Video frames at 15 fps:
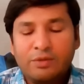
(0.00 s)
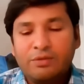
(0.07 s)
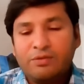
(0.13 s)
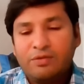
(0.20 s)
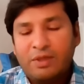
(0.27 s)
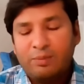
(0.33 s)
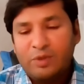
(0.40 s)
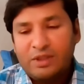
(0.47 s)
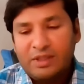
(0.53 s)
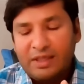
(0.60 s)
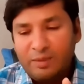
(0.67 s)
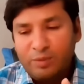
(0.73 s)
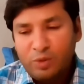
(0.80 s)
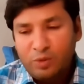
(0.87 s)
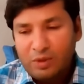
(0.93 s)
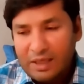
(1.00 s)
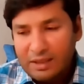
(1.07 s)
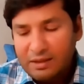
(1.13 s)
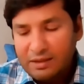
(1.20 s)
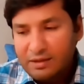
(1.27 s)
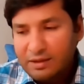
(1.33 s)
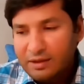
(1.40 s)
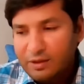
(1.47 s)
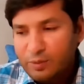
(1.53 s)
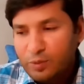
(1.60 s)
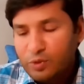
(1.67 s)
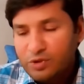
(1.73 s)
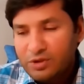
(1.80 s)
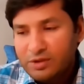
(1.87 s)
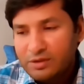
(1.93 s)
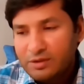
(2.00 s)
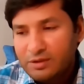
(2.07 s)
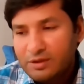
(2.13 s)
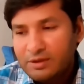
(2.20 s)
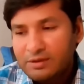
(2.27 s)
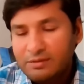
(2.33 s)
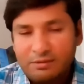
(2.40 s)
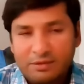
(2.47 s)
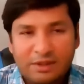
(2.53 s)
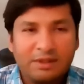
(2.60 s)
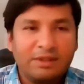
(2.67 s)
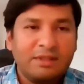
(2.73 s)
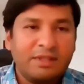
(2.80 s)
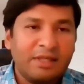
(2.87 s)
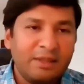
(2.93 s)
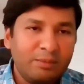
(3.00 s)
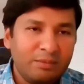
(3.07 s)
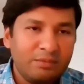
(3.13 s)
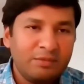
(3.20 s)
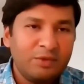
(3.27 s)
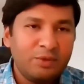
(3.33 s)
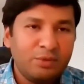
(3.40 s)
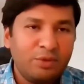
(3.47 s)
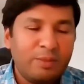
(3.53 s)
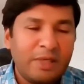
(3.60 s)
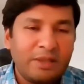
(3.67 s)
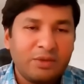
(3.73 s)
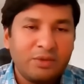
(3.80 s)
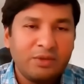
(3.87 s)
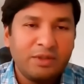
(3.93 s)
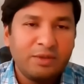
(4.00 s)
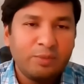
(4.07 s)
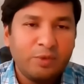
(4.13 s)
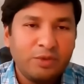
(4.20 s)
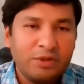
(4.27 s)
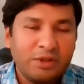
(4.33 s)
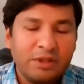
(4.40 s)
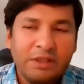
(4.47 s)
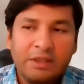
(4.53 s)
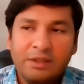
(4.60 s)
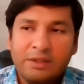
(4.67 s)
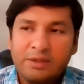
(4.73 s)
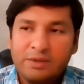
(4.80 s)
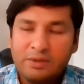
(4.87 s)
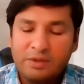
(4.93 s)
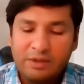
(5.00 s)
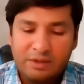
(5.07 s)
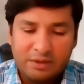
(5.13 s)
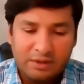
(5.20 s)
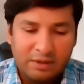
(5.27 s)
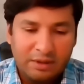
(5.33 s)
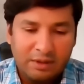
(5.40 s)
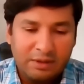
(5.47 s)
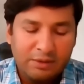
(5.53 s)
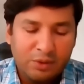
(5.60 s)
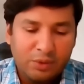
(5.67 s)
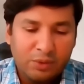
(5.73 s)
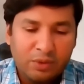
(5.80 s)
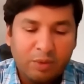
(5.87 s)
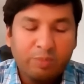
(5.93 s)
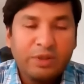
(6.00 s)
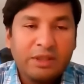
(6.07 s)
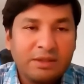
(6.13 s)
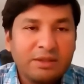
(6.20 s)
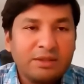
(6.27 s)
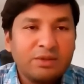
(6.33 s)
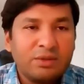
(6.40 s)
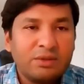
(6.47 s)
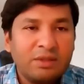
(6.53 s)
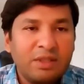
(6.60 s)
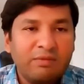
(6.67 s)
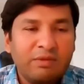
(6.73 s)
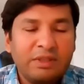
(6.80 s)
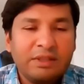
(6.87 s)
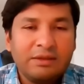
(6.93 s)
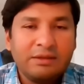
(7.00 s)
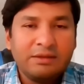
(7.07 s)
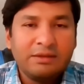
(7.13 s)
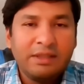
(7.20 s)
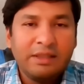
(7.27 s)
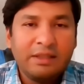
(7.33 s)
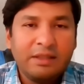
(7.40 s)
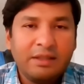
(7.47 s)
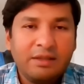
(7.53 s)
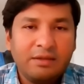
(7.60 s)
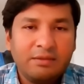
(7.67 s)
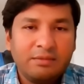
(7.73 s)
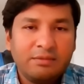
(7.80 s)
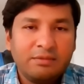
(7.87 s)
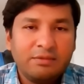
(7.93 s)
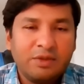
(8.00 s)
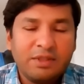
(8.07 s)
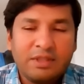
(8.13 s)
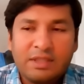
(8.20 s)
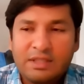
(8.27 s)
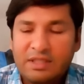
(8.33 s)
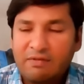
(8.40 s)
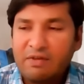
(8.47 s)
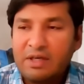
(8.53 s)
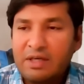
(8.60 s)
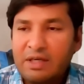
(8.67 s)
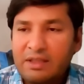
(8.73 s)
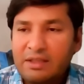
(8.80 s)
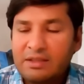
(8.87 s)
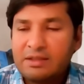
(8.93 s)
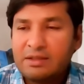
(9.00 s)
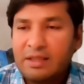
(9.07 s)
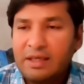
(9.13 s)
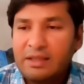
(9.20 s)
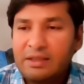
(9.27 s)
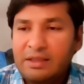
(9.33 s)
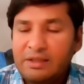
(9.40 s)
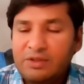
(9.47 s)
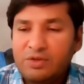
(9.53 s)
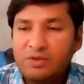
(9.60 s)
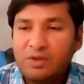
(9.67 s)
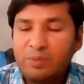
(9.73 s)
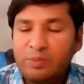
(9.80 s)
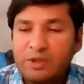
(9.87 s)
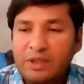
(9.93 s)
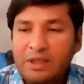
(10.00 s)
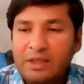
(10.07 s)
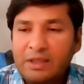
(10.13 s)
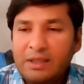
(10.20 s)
So from the time you land in the airport and till the time you go back to the airport. So this tour operators, they will take care. So it's a 7 nights, 8 days trip.